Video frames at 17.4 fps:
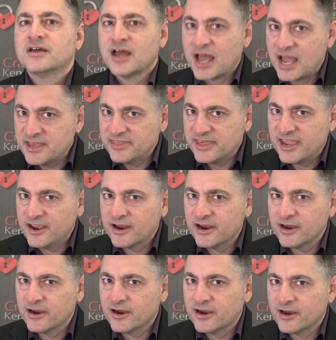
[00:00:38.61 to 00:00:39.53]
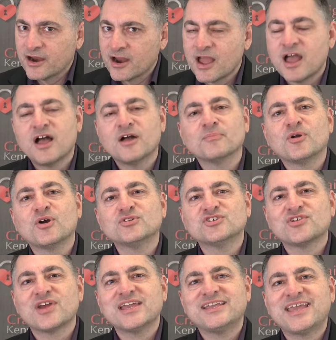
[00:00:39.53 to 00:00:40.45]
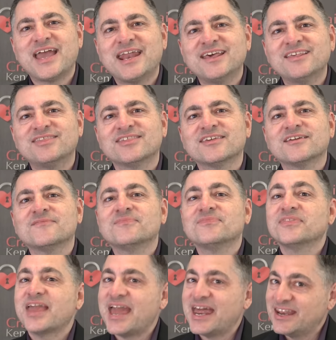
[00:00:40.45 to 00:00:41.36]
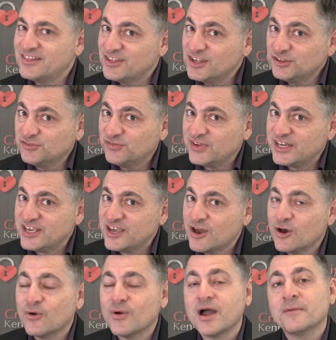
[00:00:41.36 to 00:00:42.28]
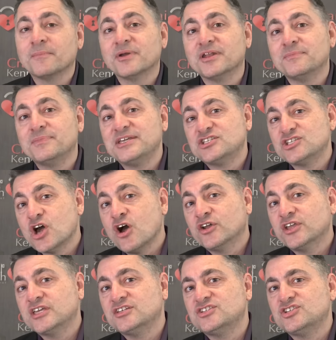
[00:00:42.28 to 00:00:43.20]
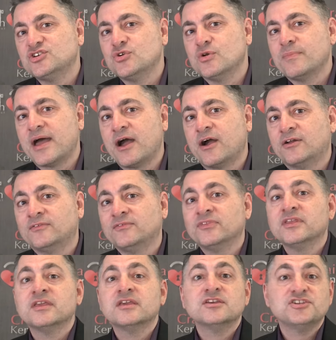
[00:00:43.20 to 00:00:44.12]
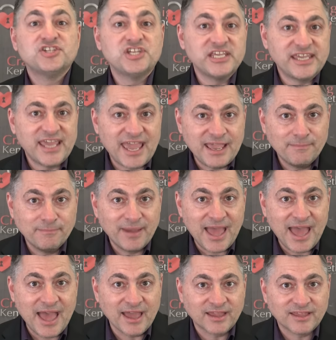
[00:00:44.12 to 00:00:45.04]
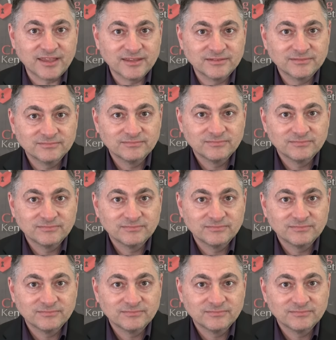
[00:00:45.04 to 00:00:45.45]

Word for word: Hi there, I'm Coach Craig Kenneth, and in this video, I'm going to be talking to you about She Came Back